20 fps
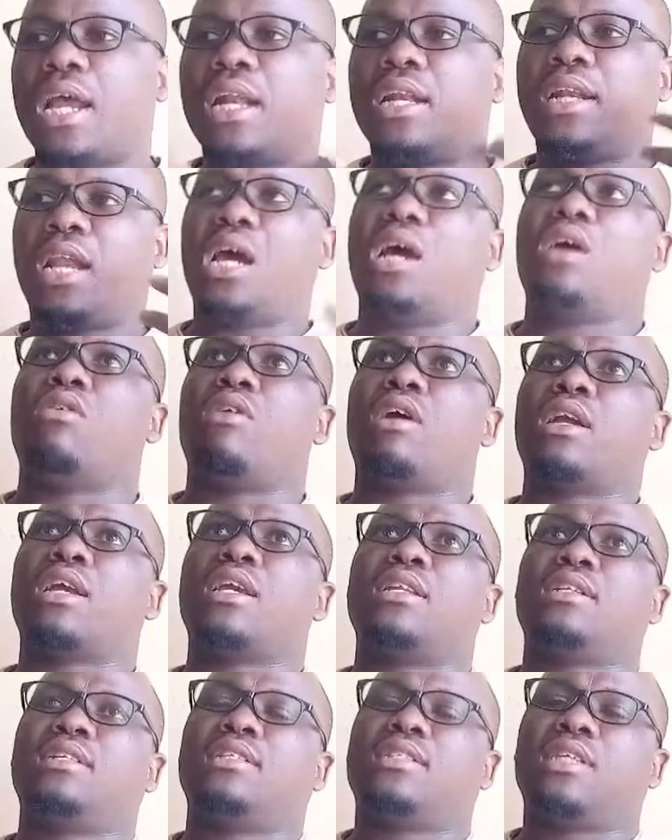now I
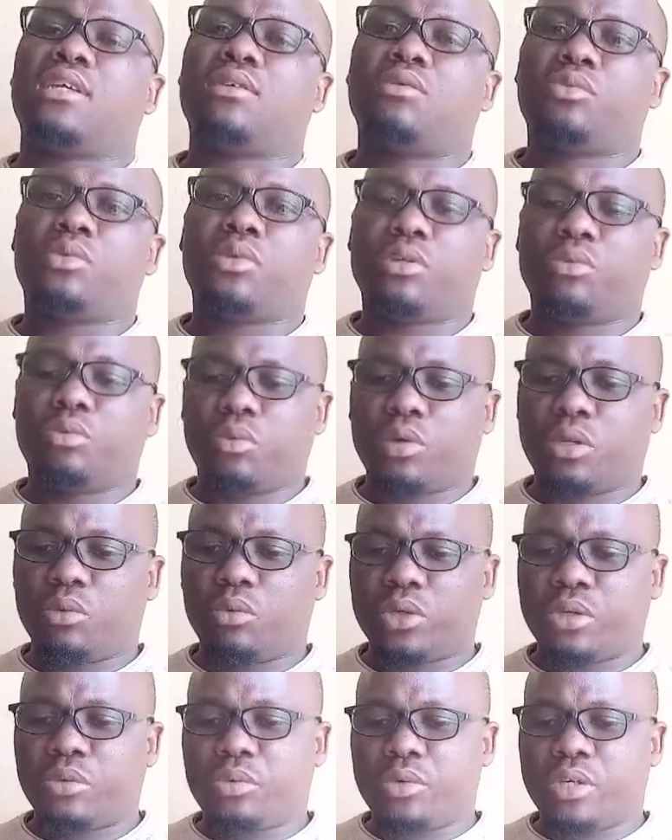can say
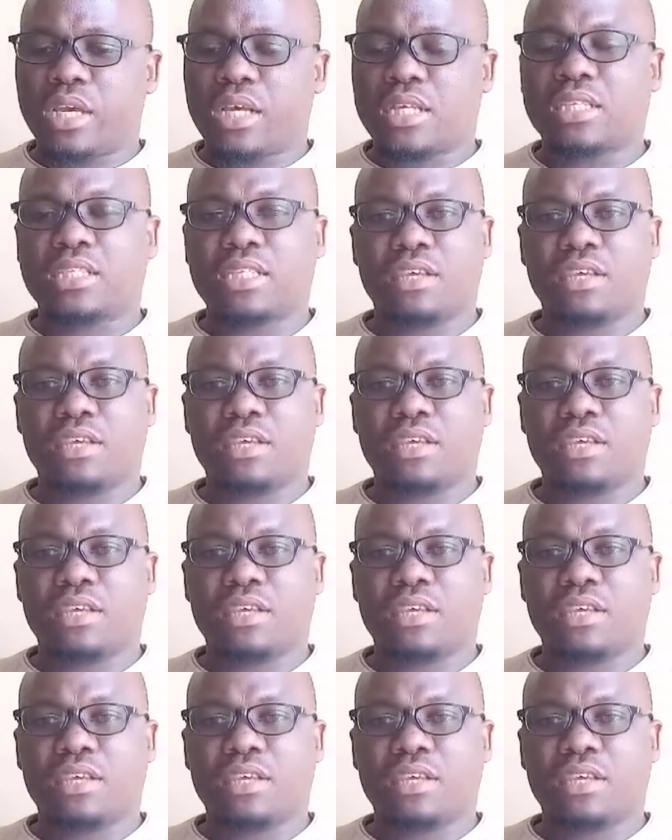we are